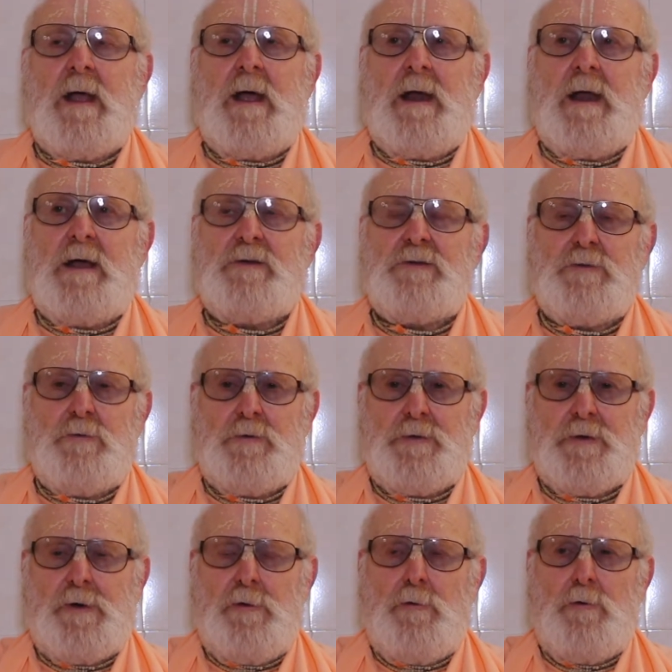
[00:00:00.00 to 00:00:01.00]
and I saw
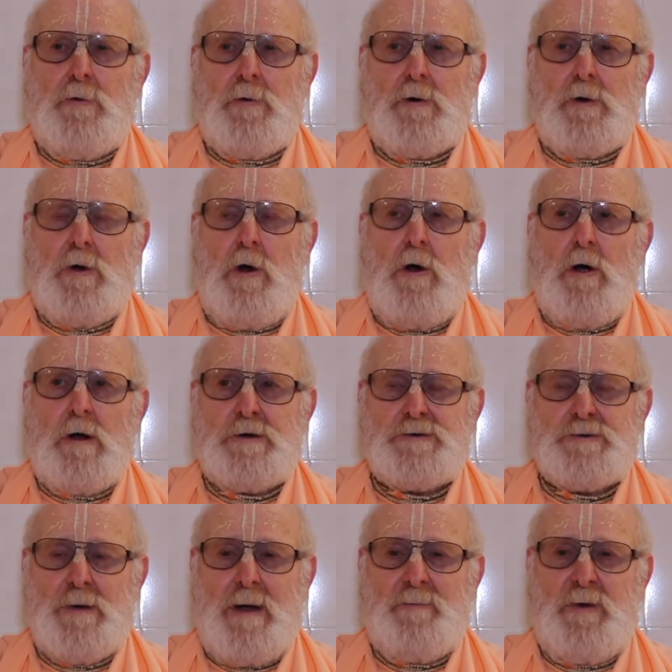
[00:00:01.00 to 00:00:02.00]
the car
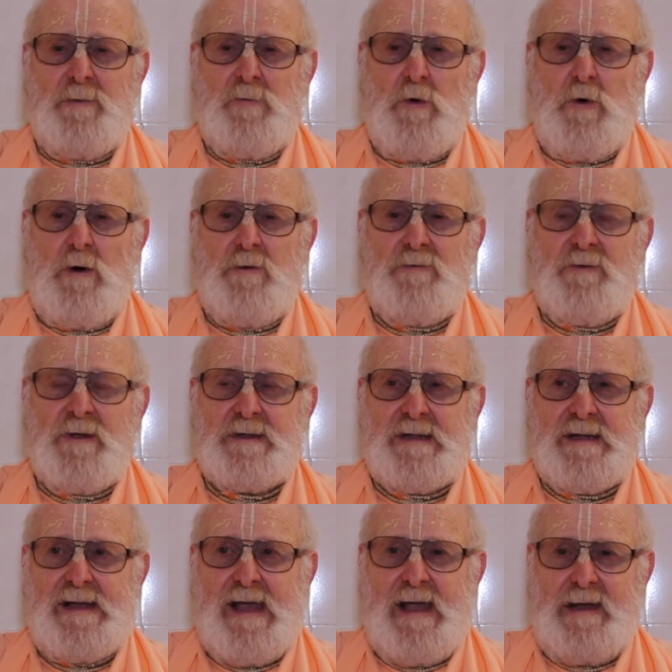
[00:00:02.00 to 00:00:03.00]
drop him off at
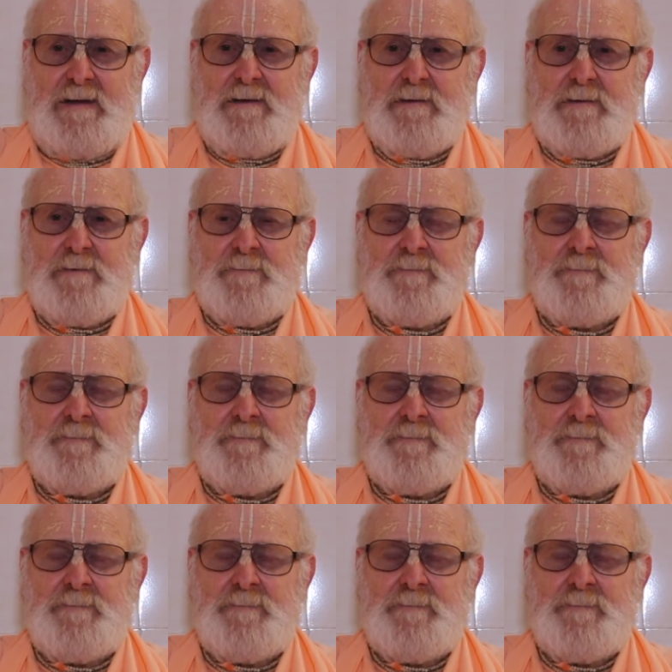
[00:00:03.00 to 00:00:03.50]
the gate.